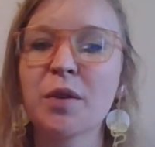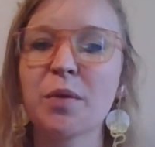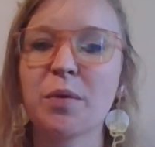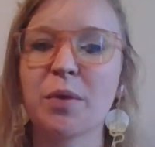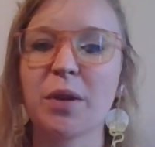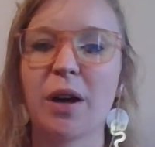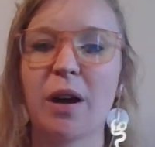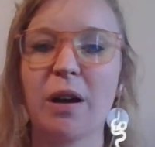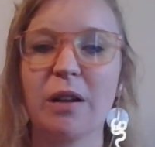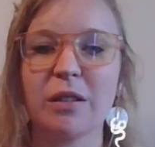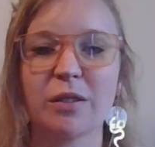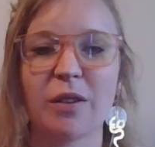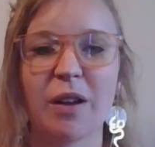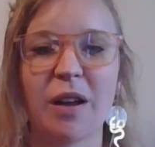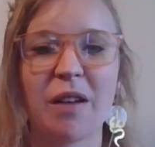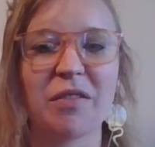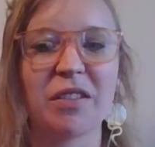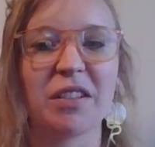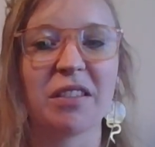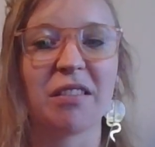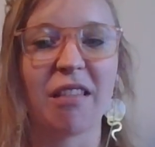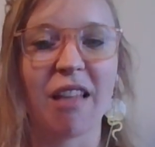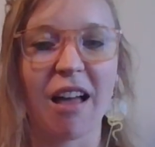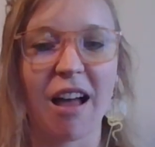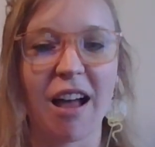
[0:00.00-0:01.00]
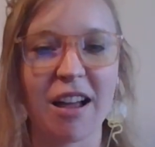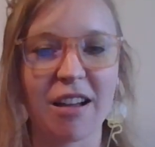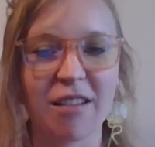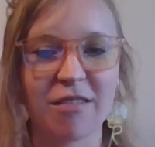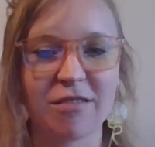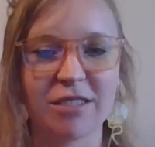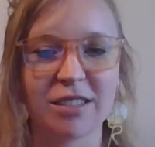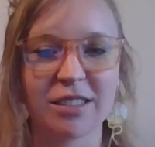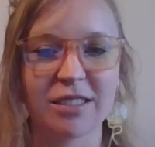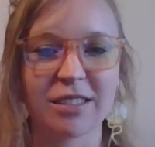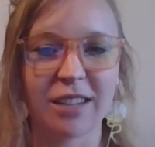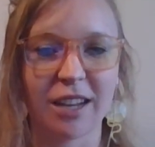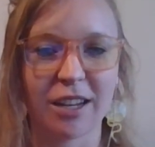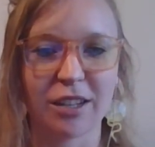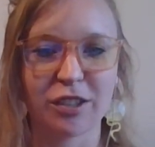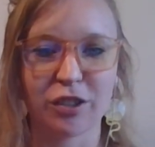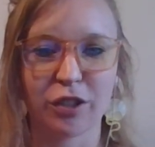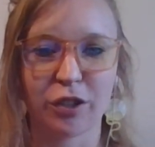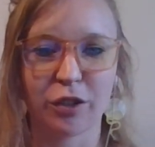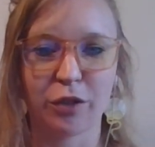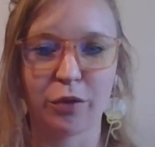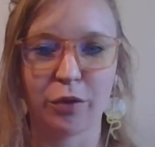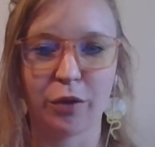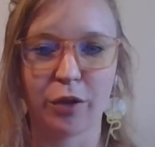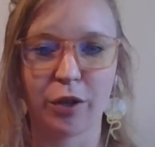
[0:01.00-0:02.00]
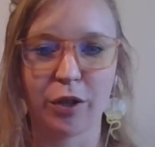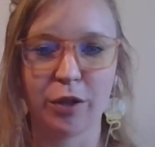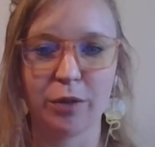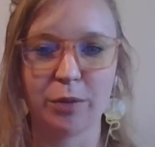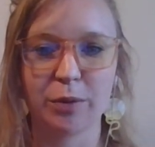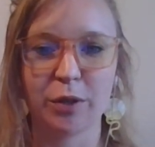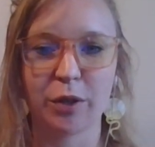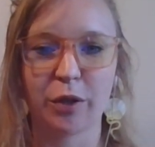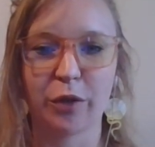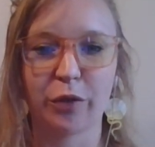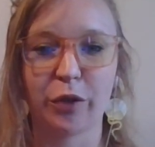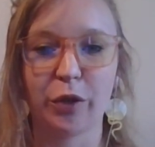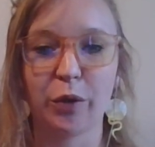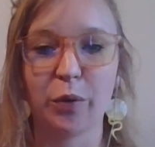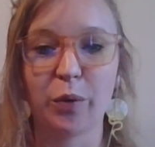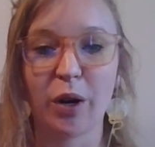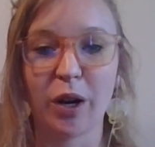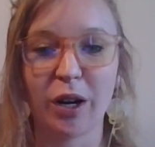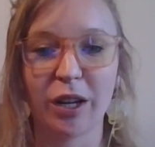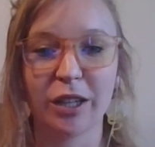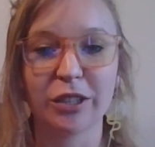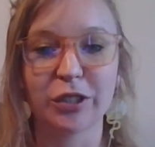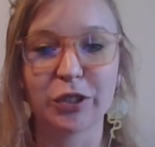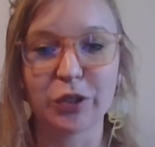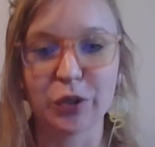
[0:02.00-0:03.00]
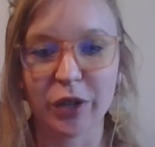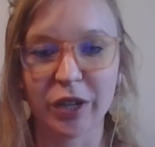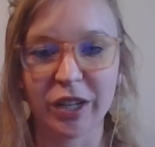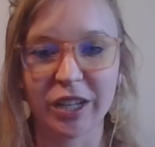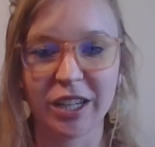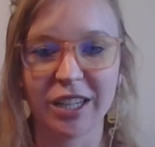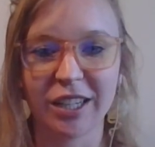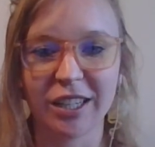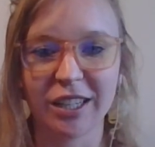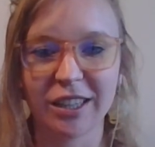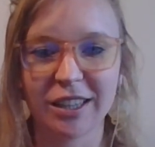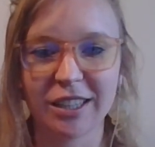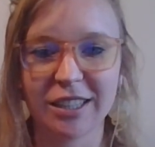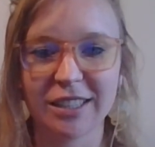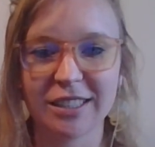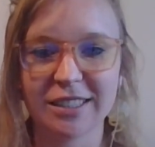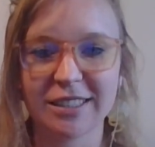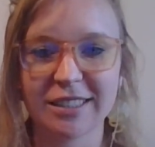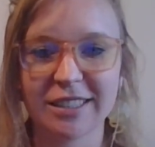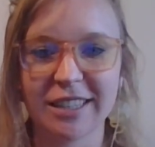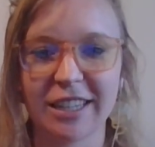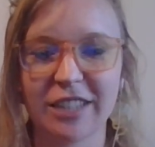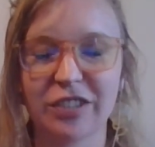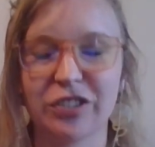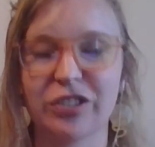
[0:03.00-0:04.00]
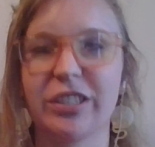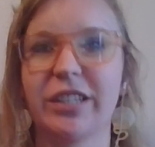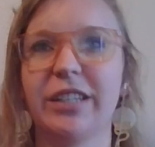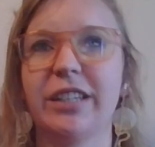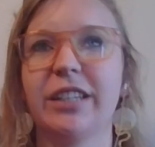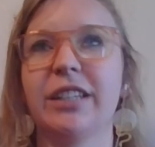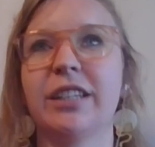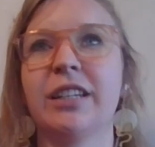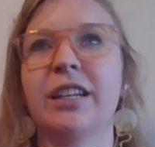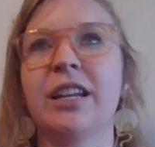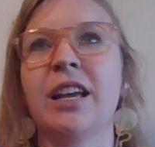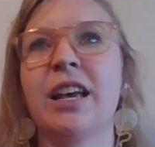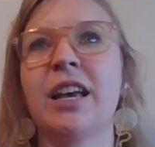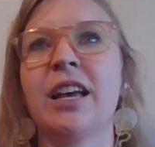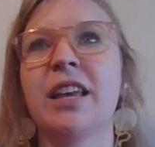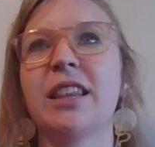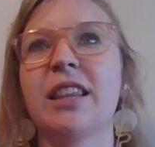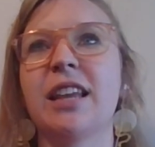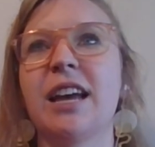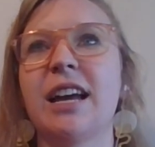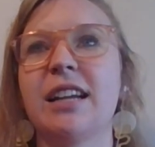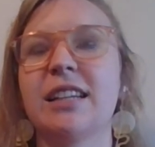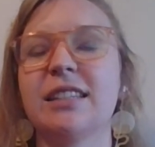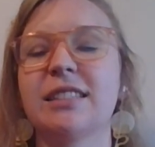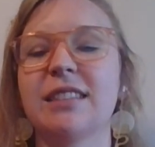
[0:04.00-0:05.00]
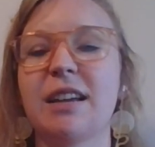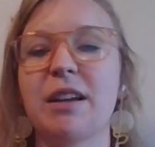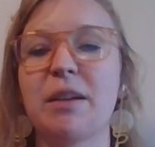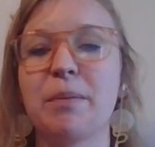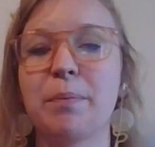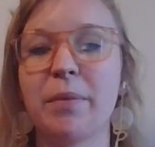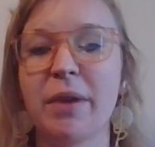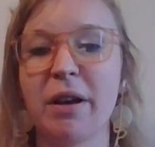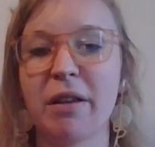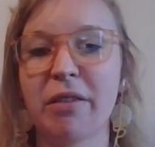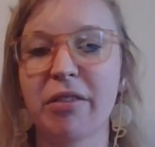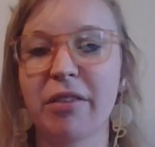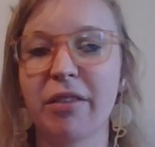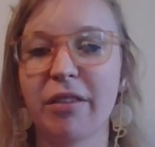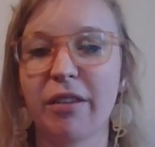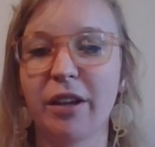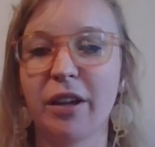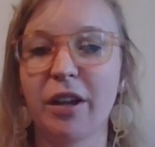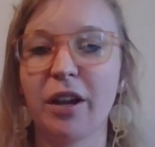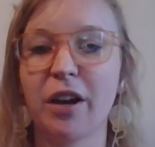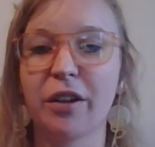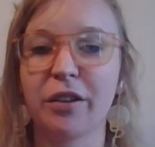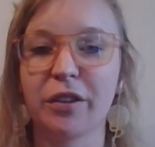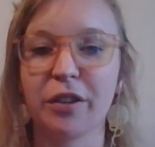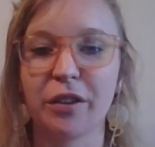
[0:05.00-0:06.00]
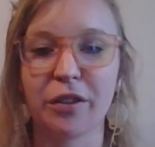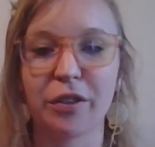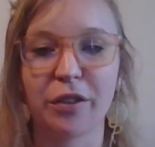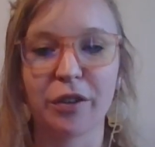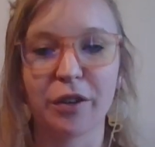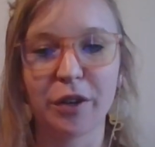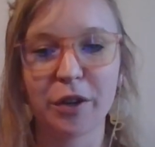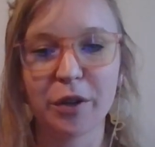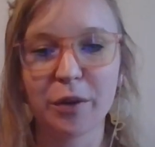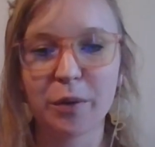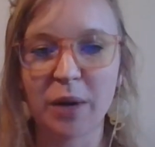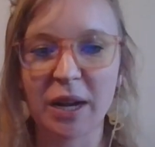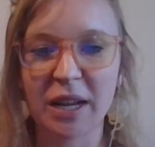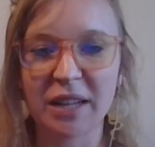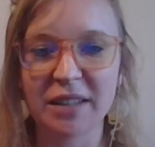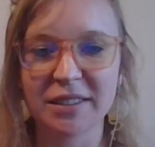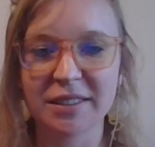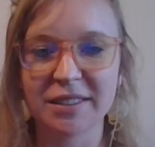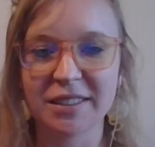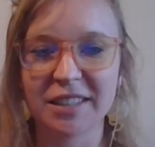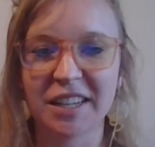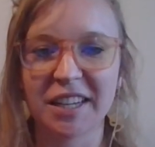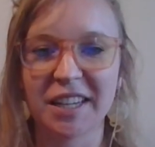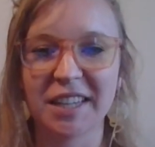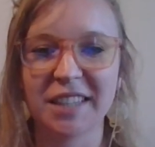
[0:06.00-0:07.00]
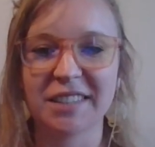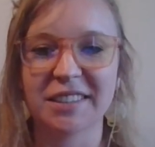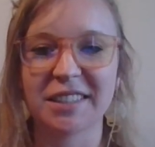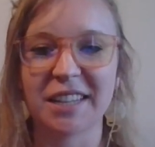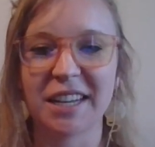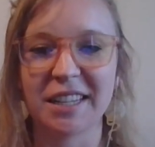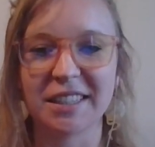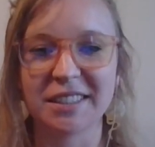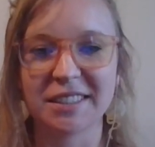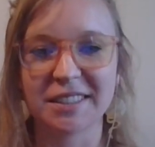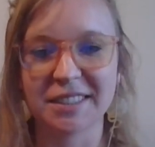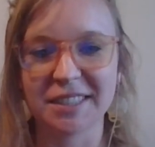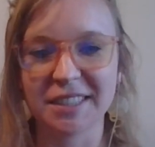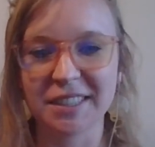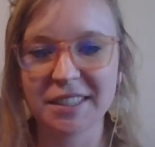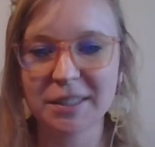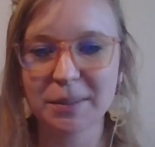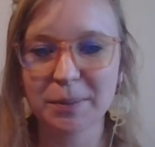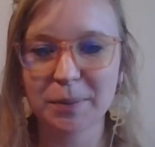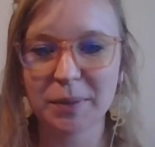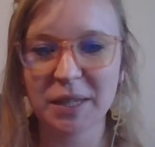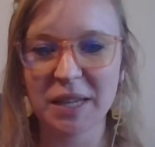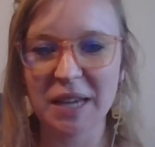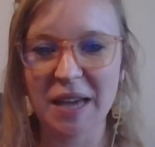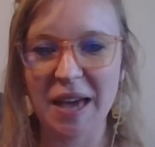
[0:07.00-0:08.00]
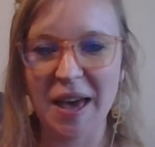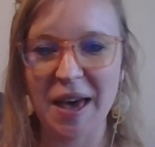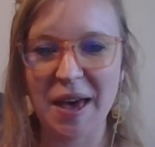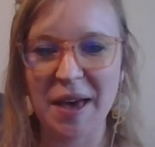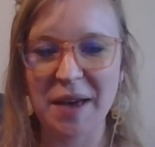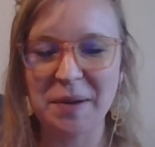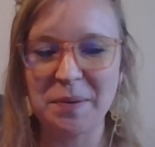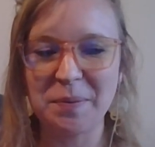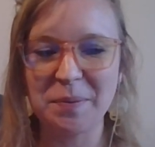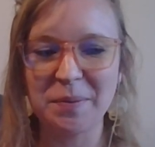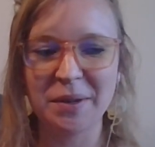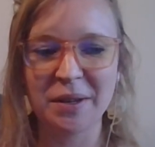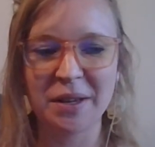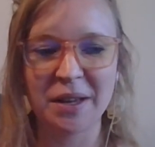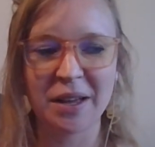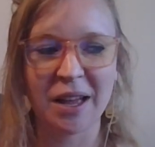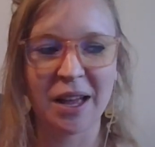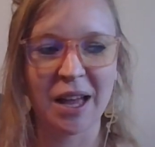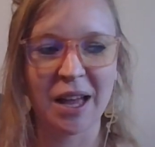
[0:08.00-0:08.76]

We also have a live discussion group, so if you want to join in in the discussion, that is monthly on the third Wednesdays at 6 p.m.